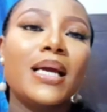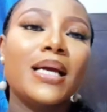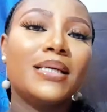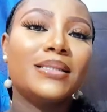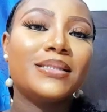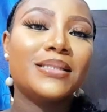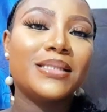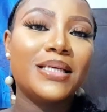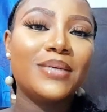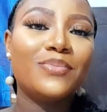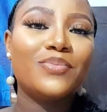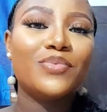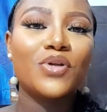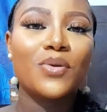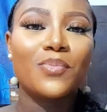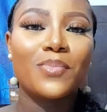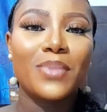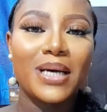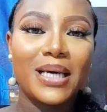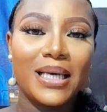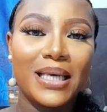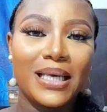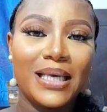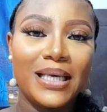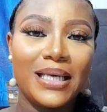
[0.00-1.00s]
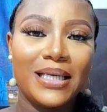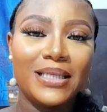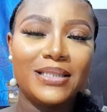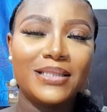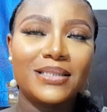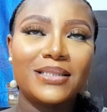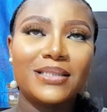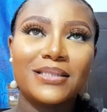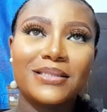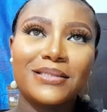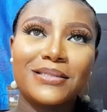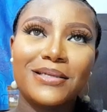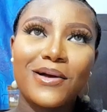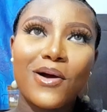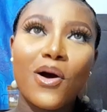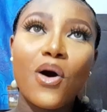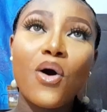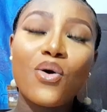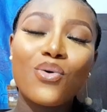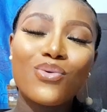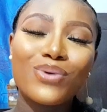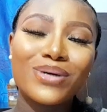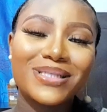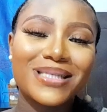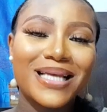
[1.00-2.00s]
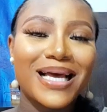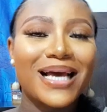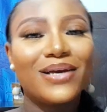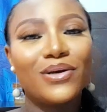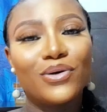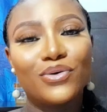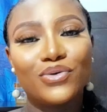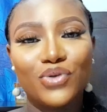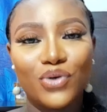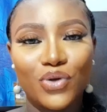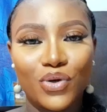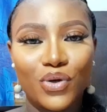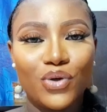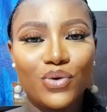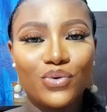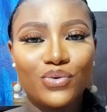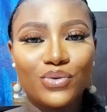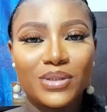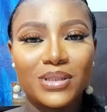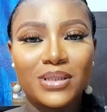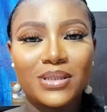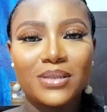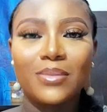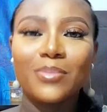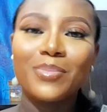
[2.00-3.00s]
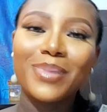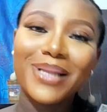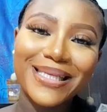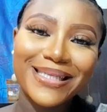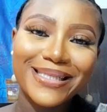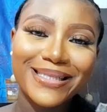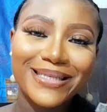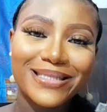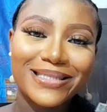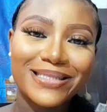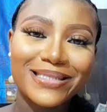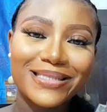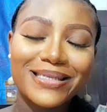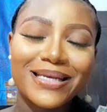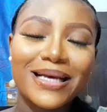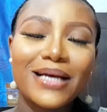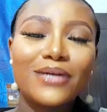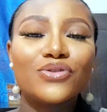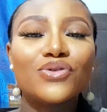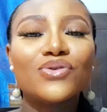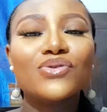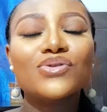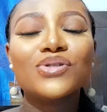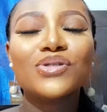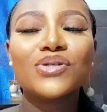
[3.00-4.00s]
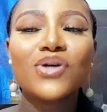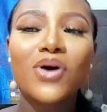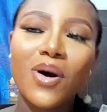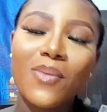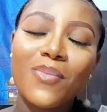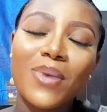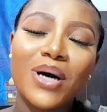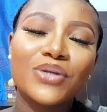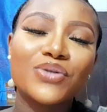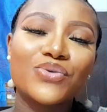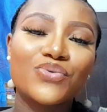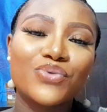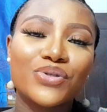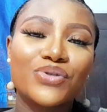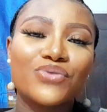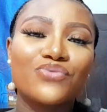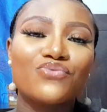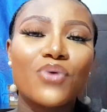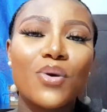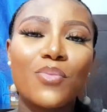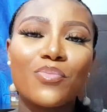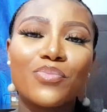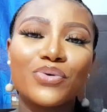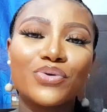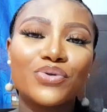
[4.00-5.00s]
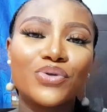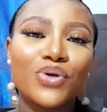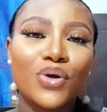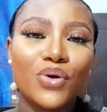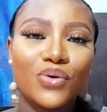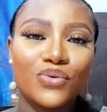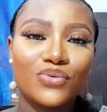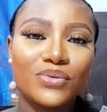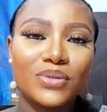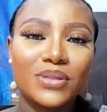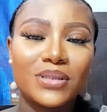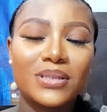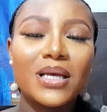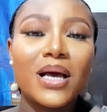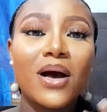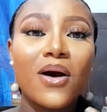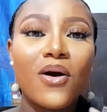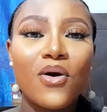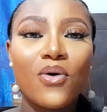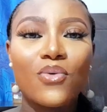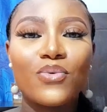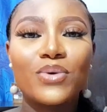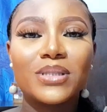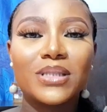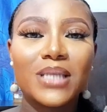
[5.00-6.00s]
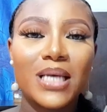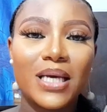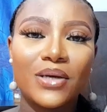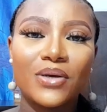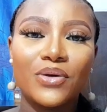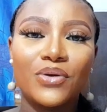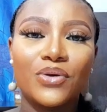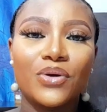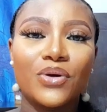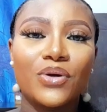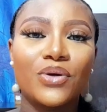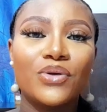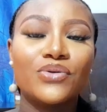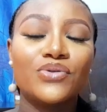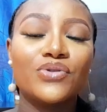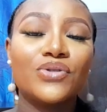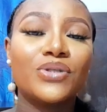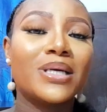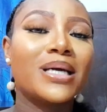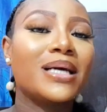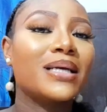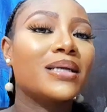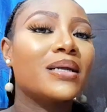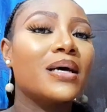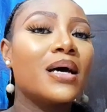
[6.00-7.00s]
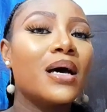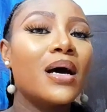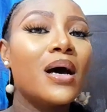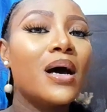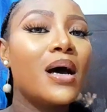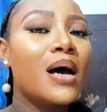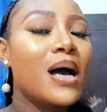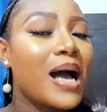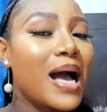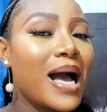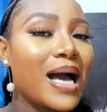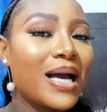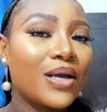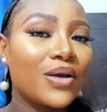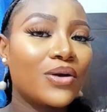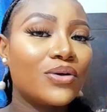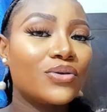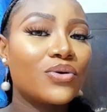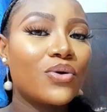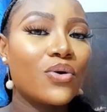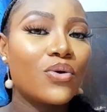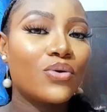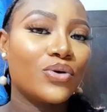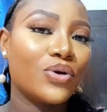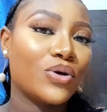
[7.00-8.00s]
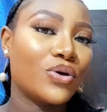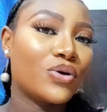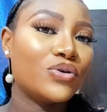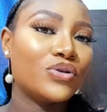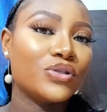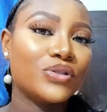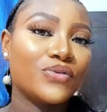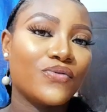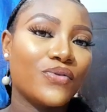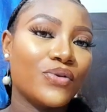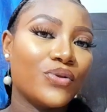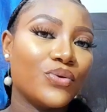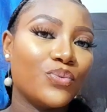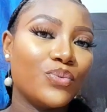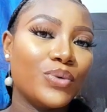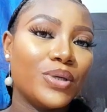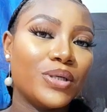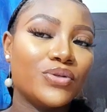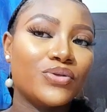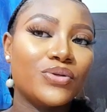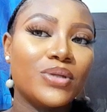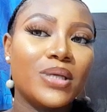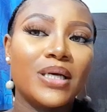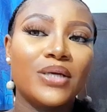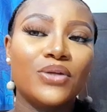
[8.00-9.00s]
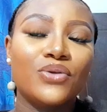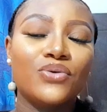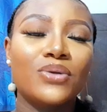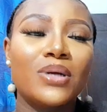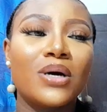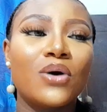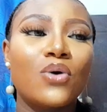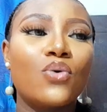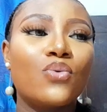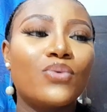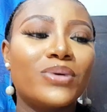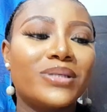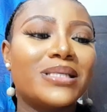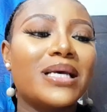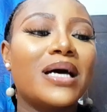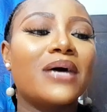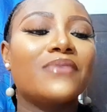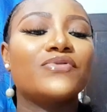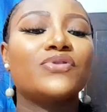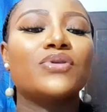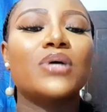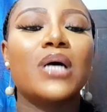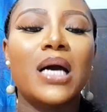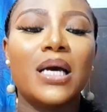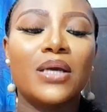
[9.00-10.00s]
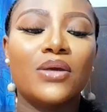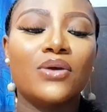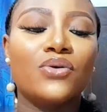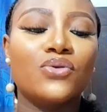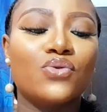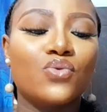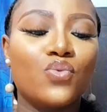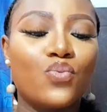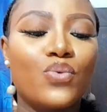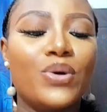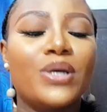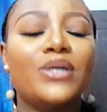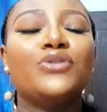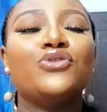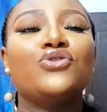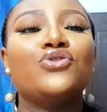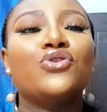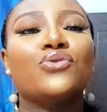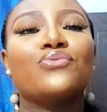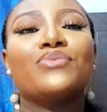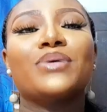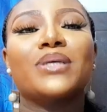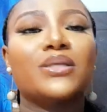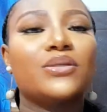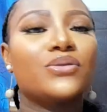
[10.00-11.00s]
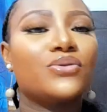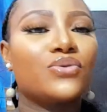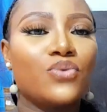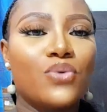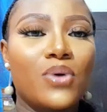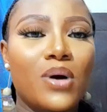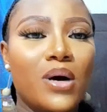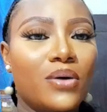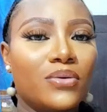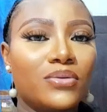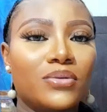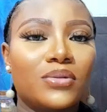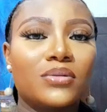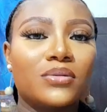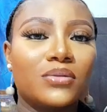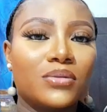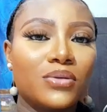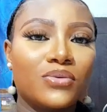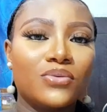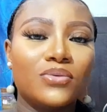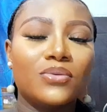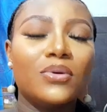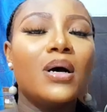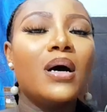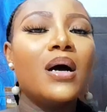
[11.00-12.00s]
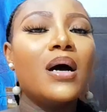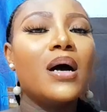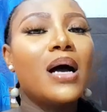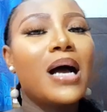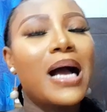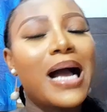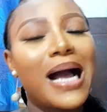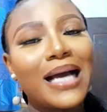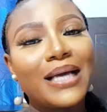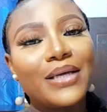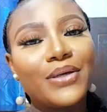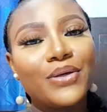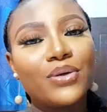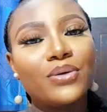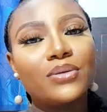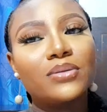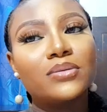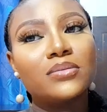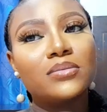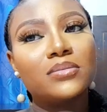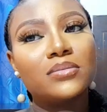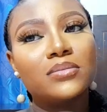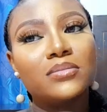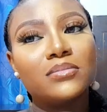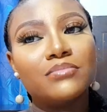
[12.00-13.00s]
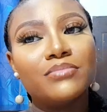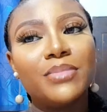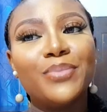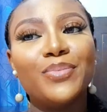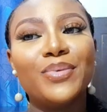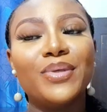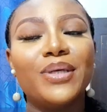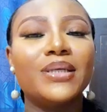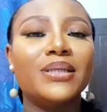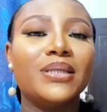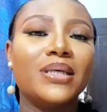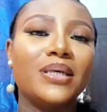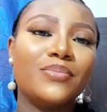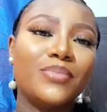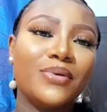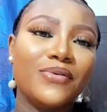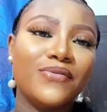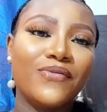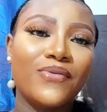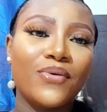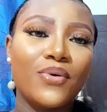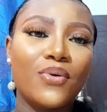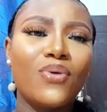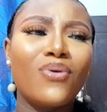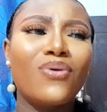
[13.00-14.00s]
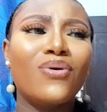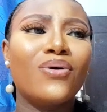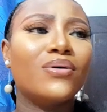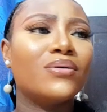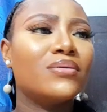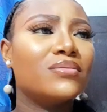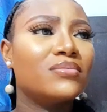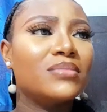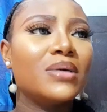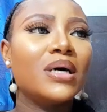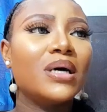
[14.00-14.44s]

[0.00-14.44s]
Tip number 8, always iron your clothes. Please, don't come out with rumpled clothes. Always iron your clothes. You can iron all your clothes for the week so that you don't always have to iron when you're ready to go out. No, iron maybe a day before, or